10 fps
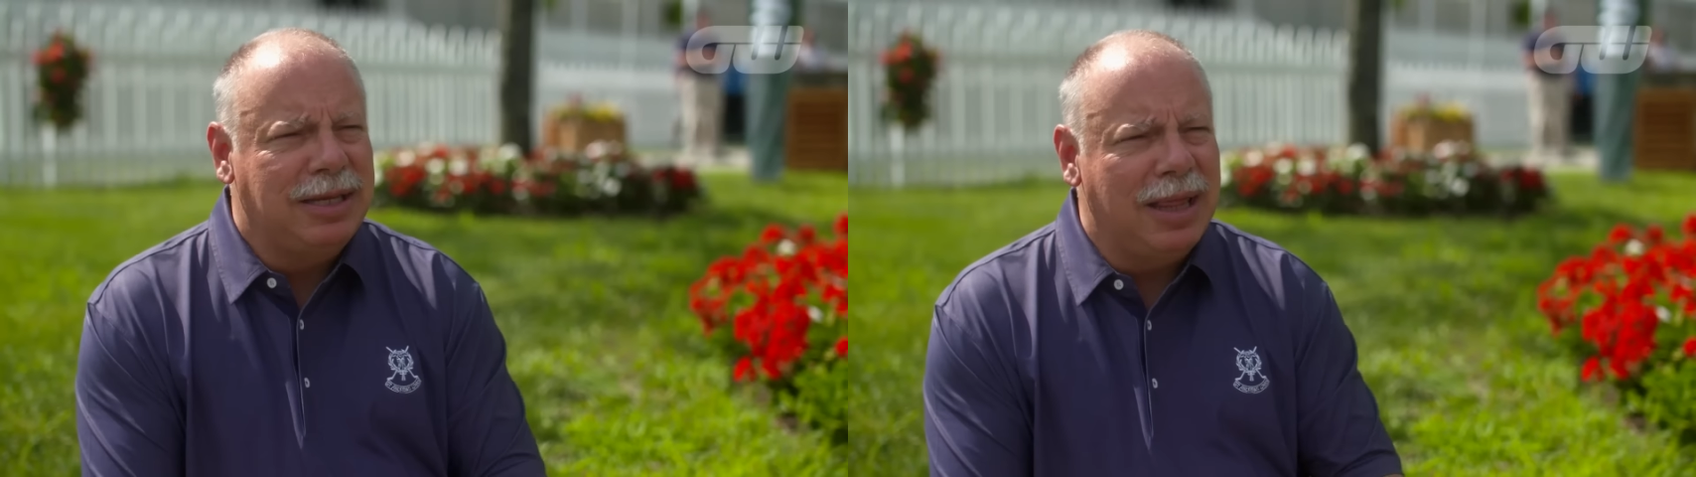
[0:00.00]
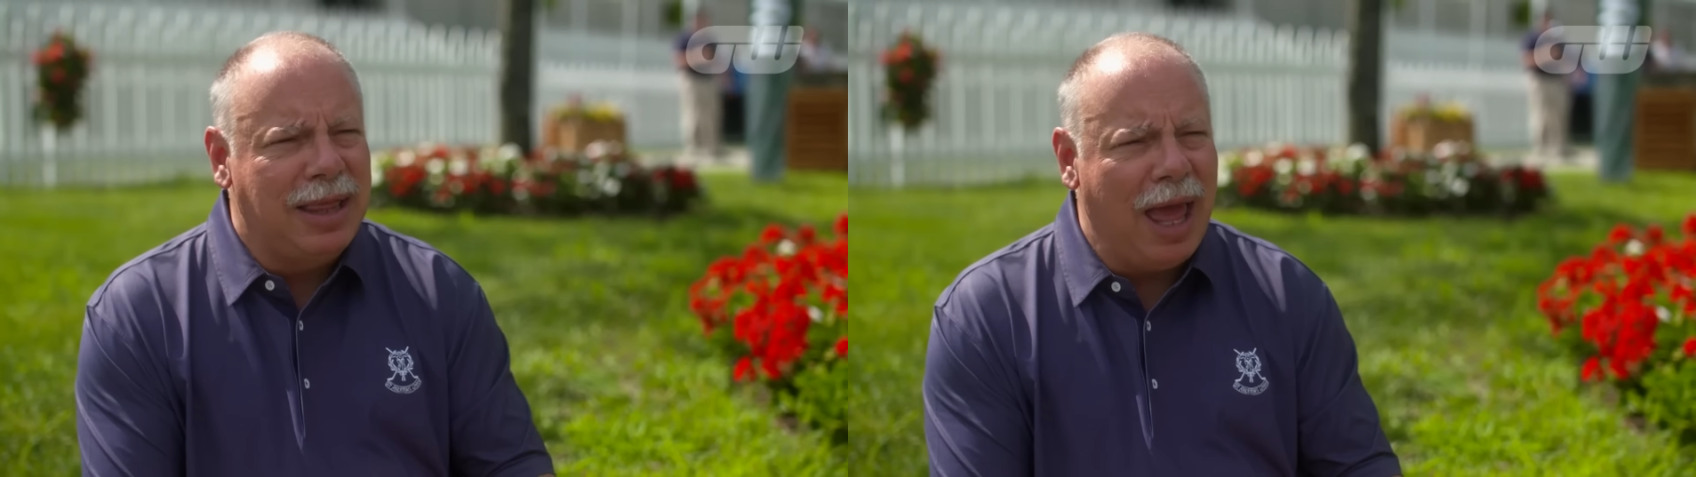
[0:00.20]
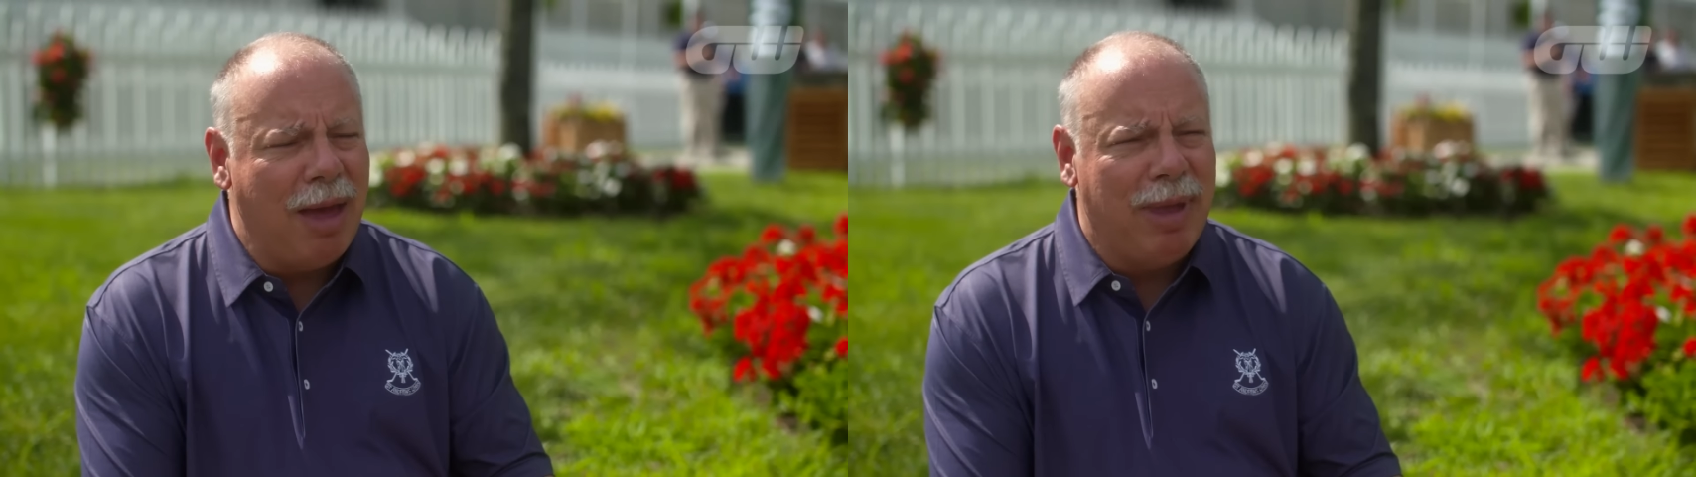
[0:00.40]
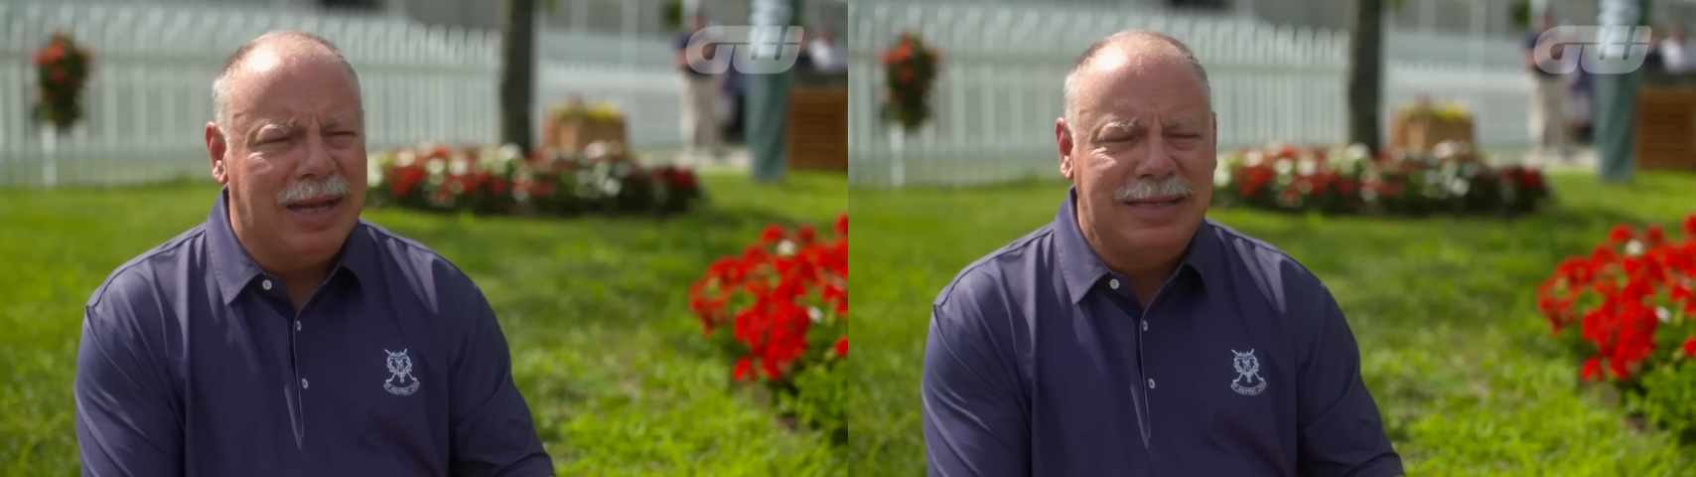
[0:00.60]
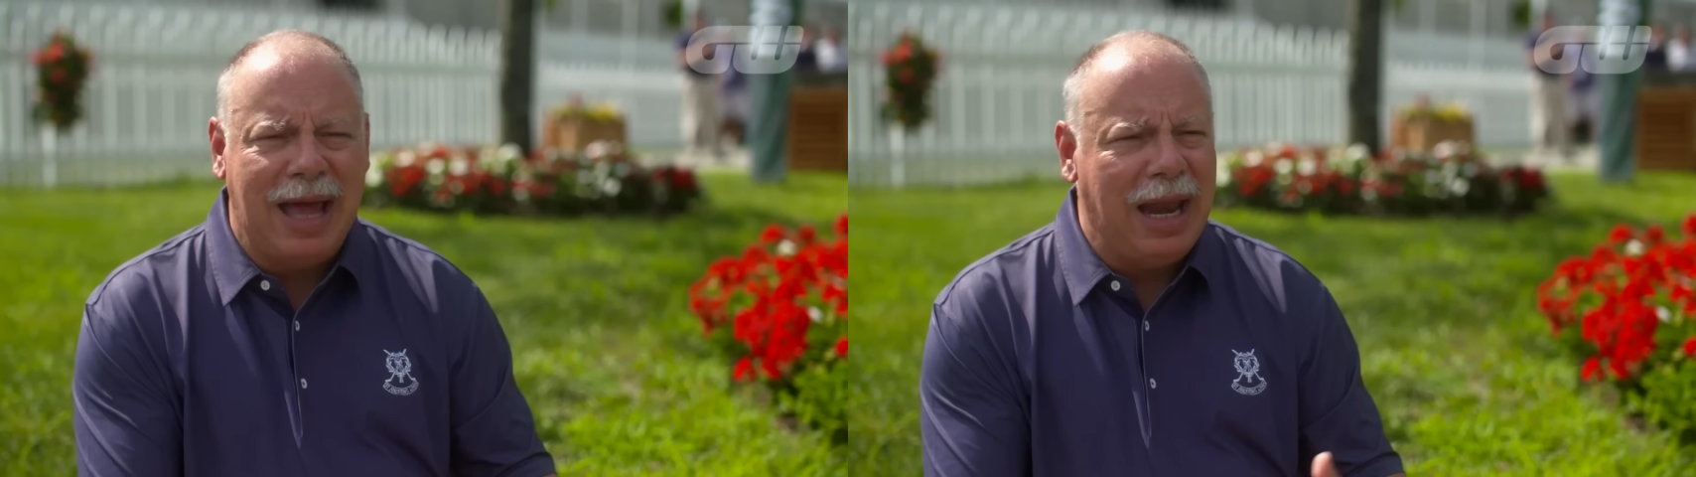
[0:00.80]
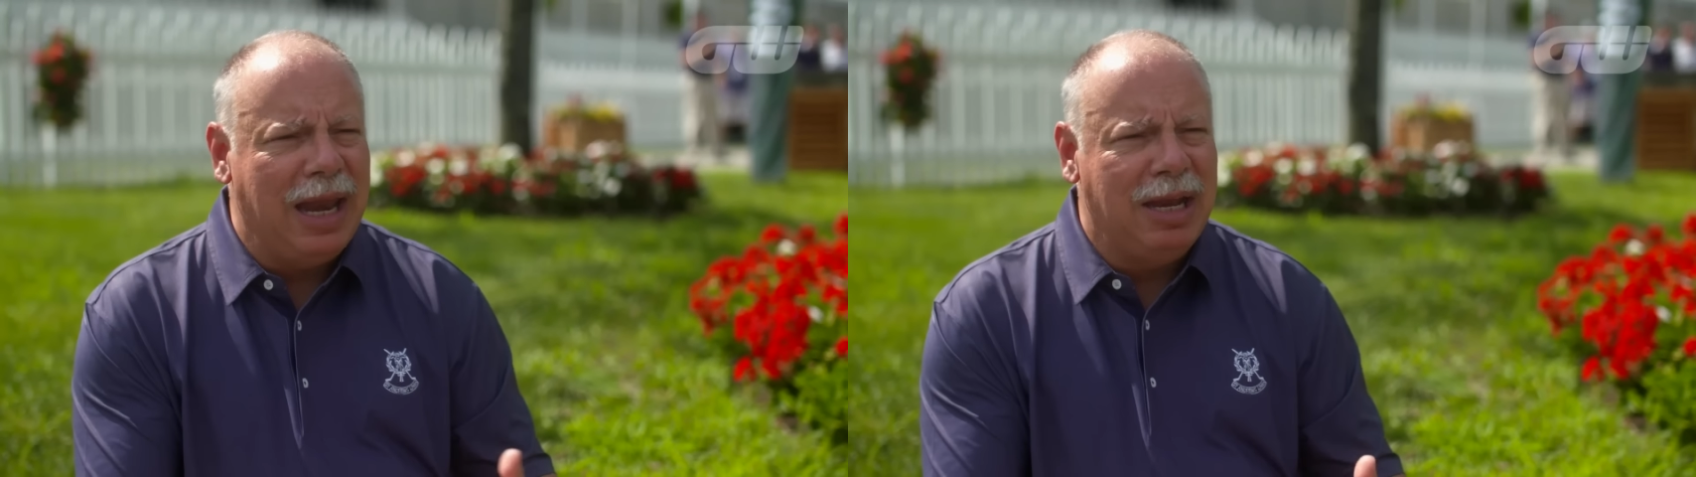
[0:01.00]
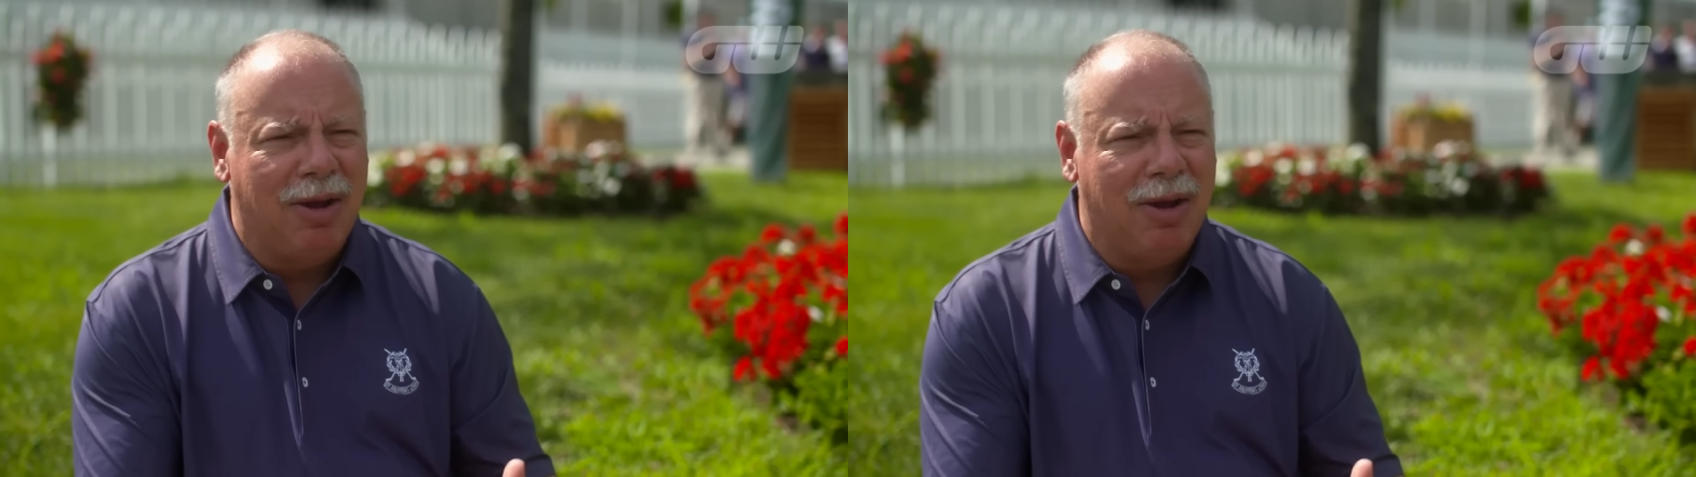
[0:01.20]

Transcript: to them it's not any